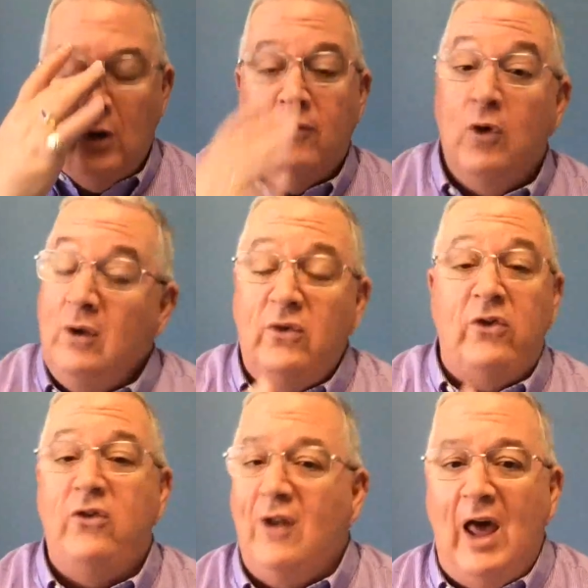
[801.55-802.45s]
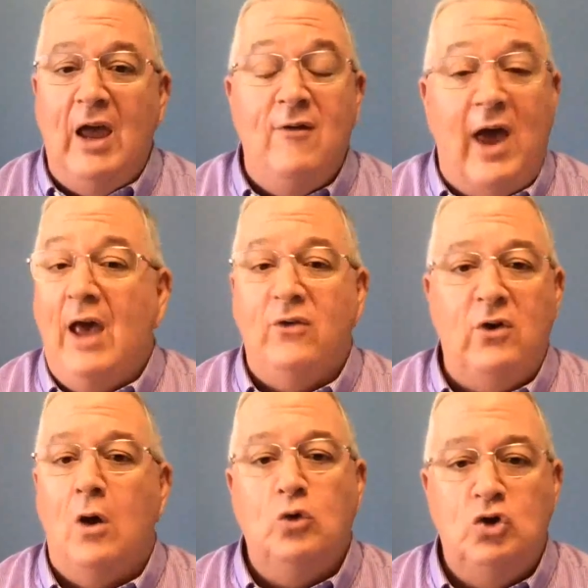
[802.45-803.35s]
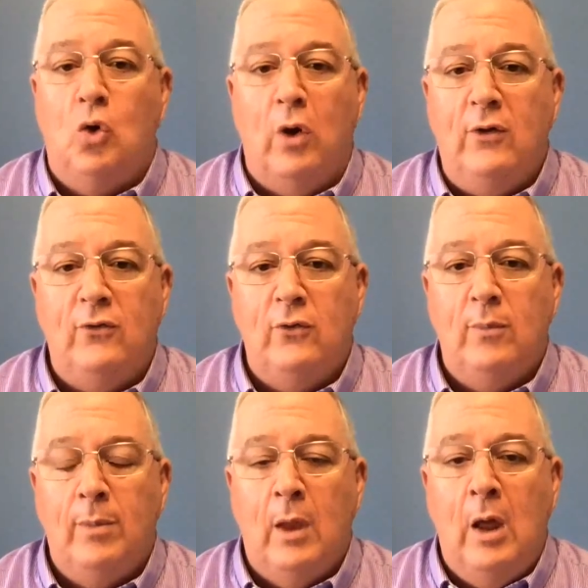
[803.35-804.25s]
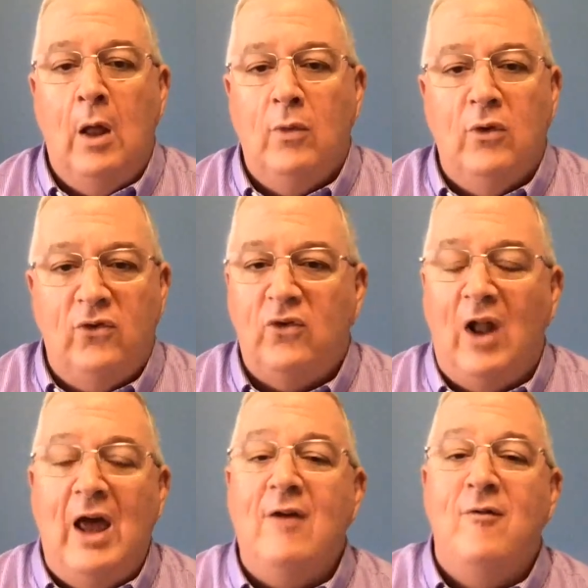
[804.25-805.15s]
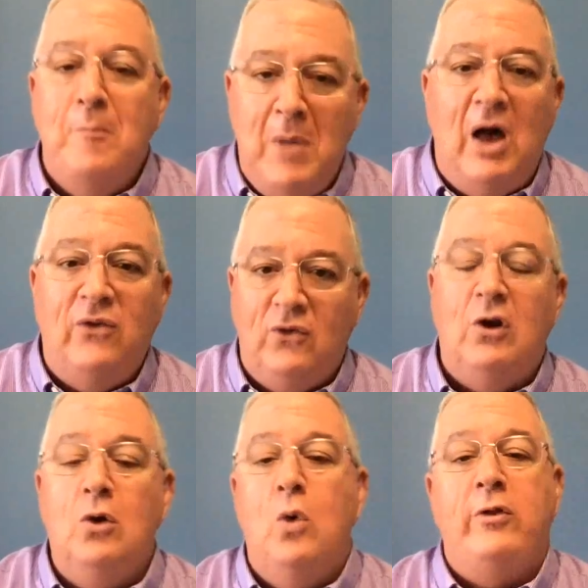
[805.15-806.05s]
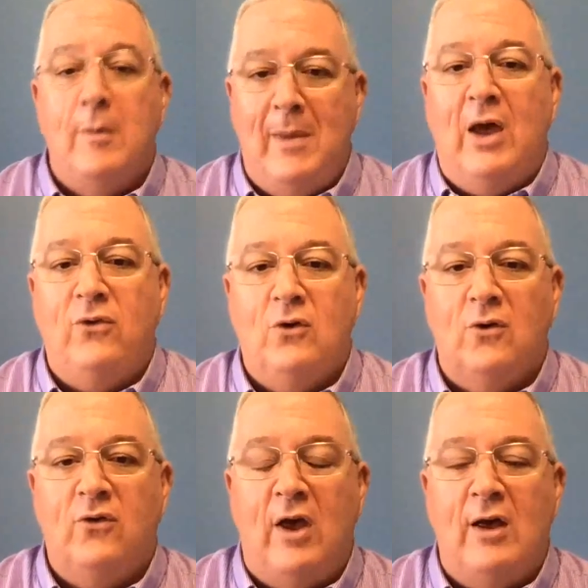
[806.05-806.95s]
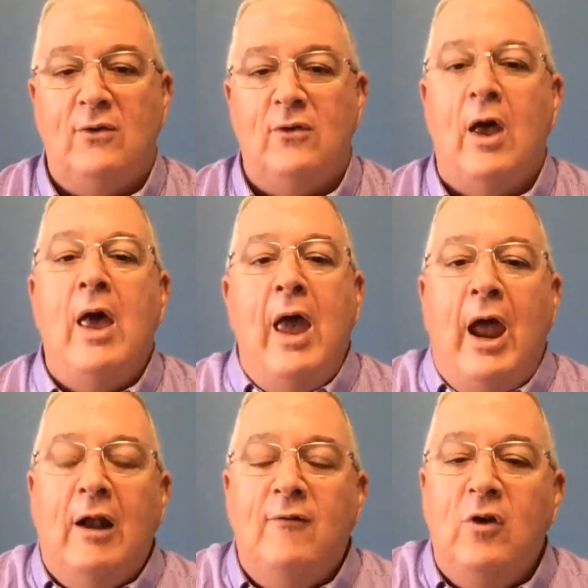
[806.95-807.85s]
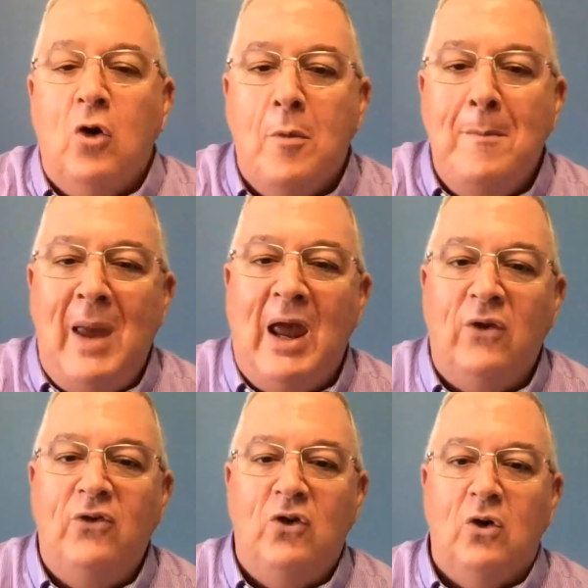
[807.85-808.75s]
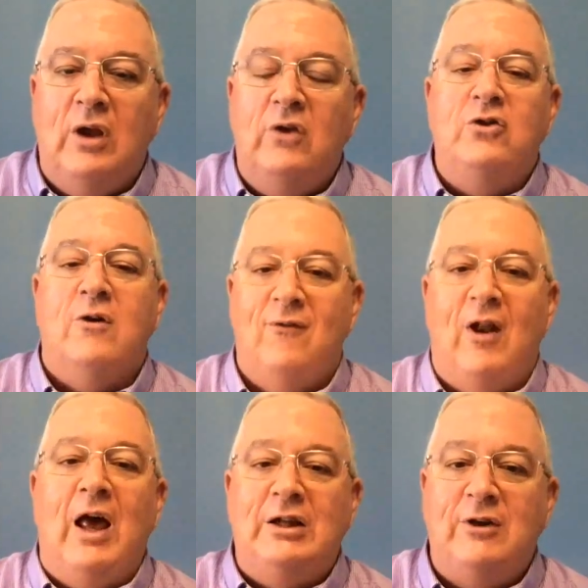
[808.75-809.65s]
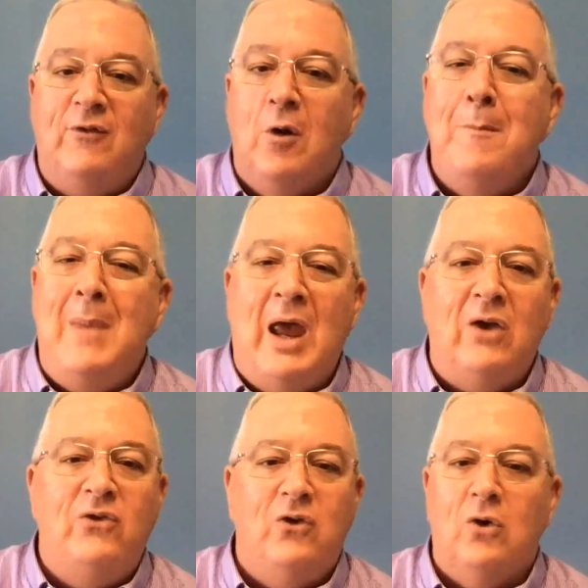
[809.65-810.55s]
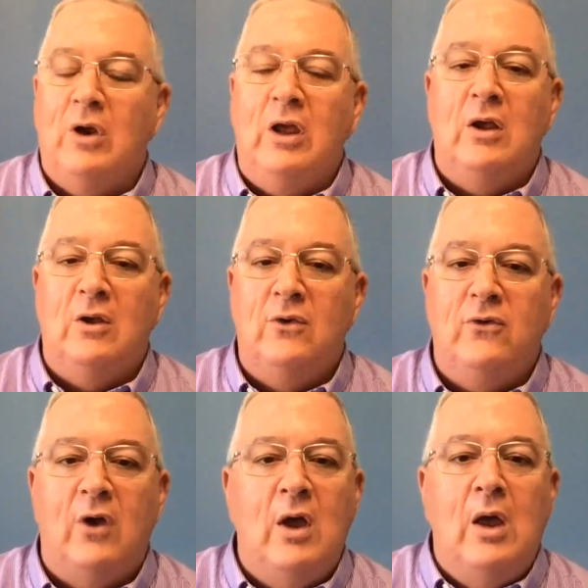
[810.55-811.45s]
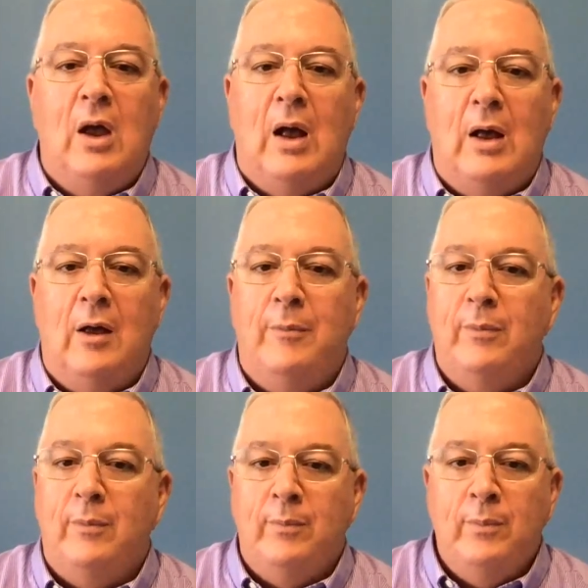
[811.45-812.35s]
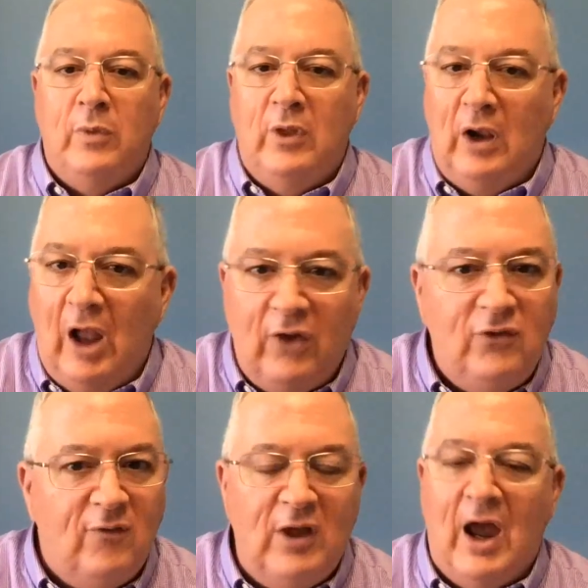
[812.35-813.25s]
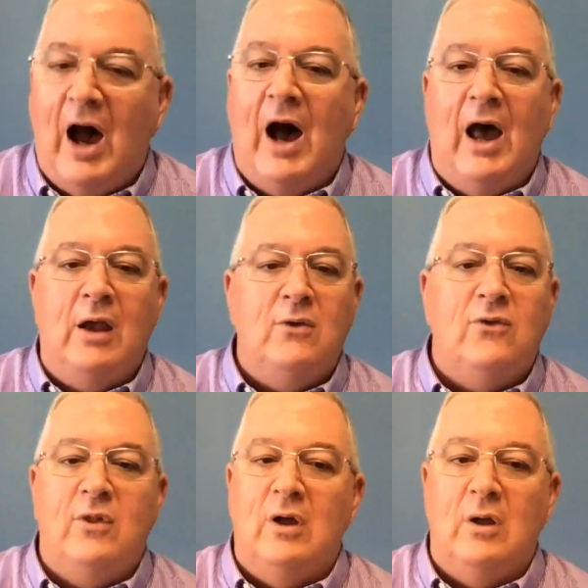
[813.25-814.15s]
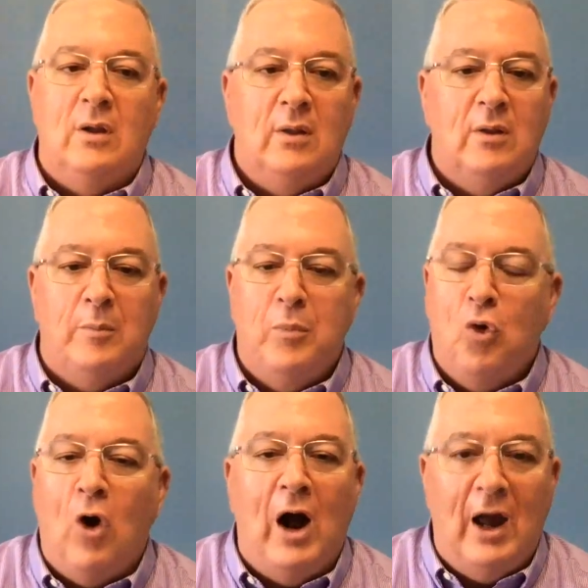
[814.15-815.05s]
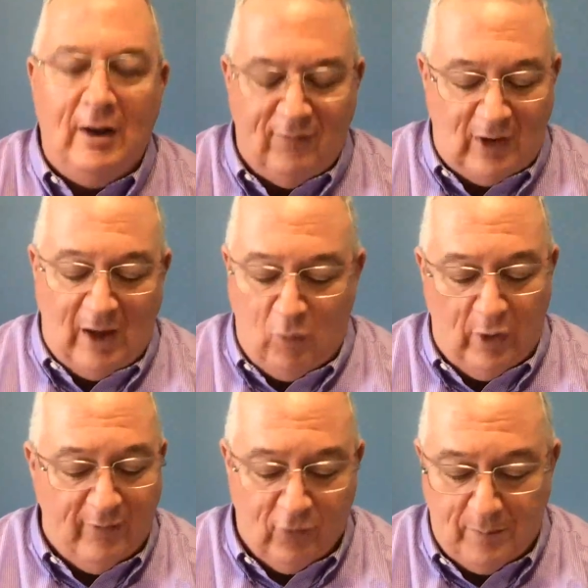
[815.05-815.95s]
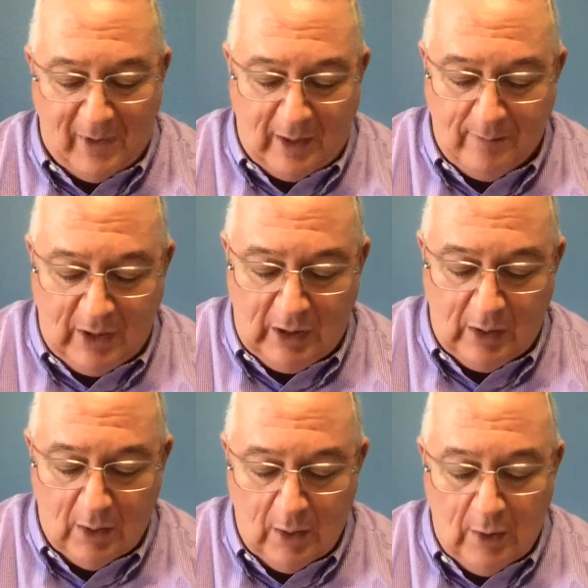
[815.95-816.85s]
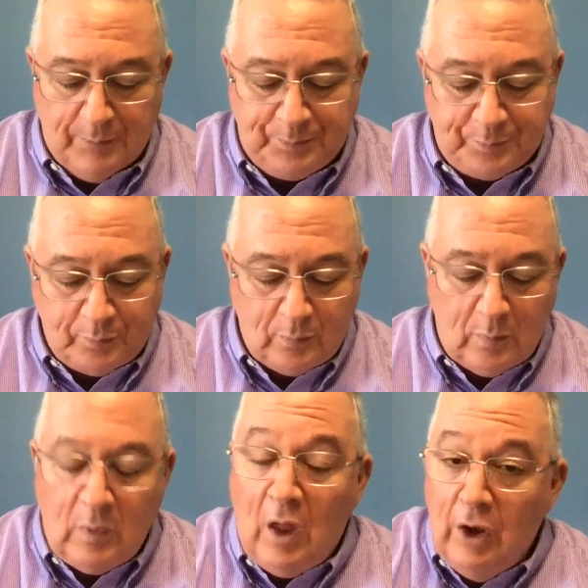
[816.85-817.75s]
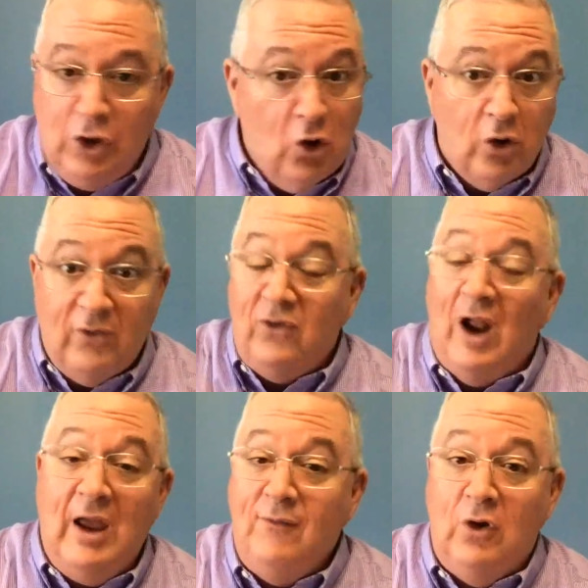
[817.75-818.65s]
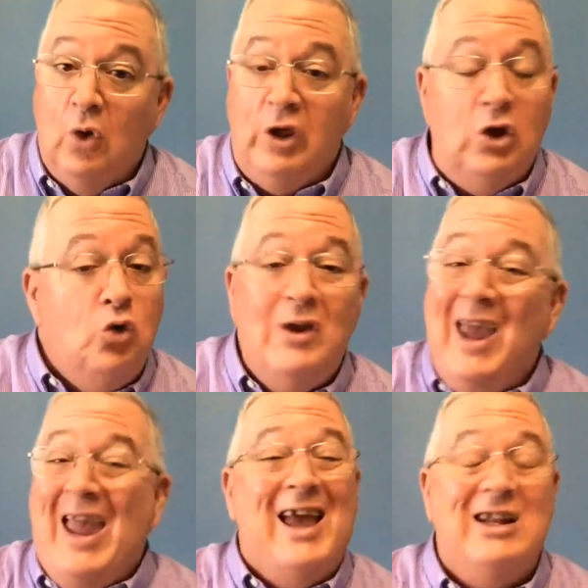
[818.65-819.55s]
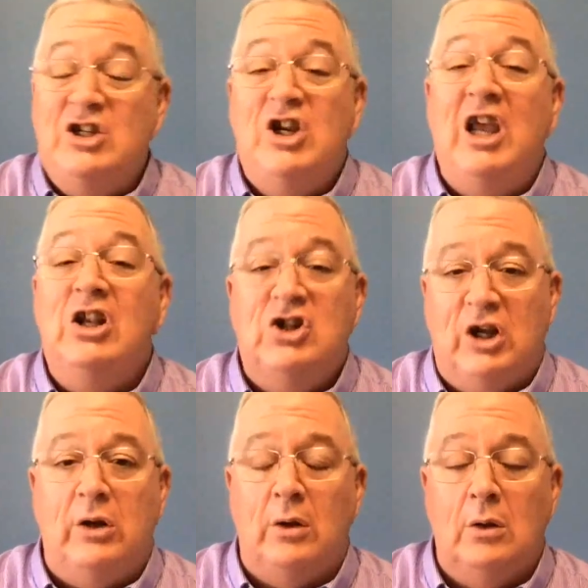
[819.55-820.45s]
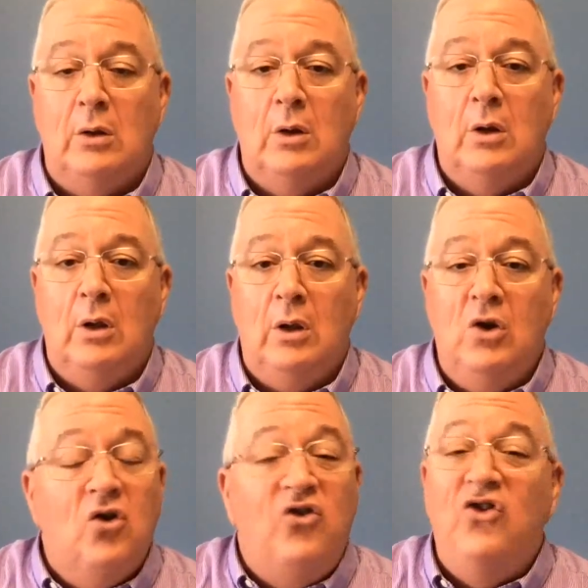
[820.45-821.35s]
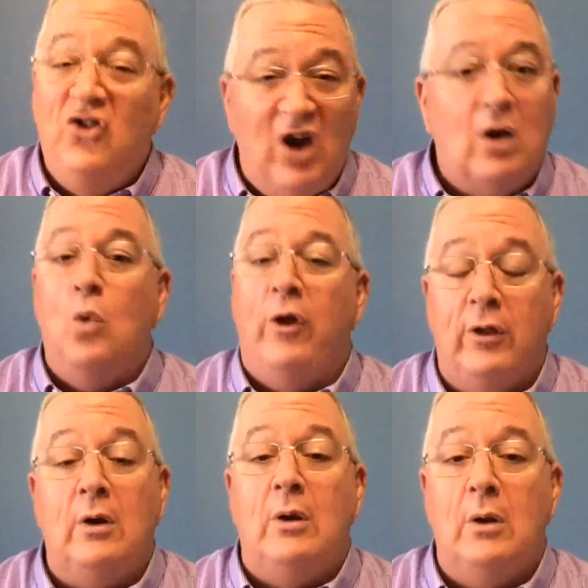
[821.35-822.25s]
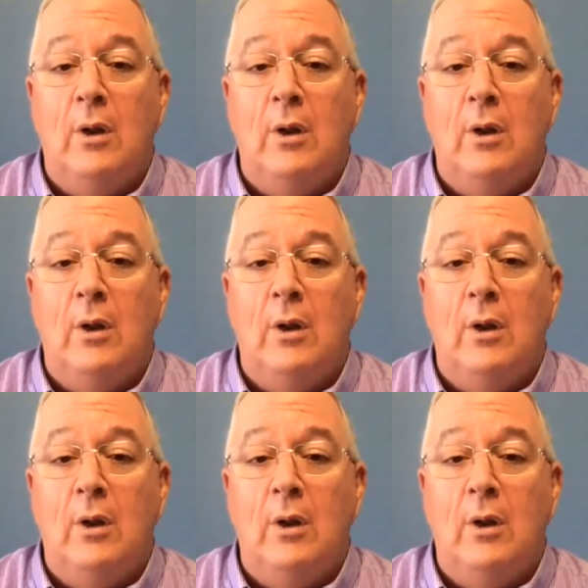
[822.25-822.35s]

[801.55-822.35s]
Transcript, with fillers: Friends, a slave has no choice. The slave must do what the master says. And if your master is your flesh, if your master is um, the lust of the eyes, the, the pride of life, whatever it might be, you're enslaved to it. You can't change it. You're stuck with it.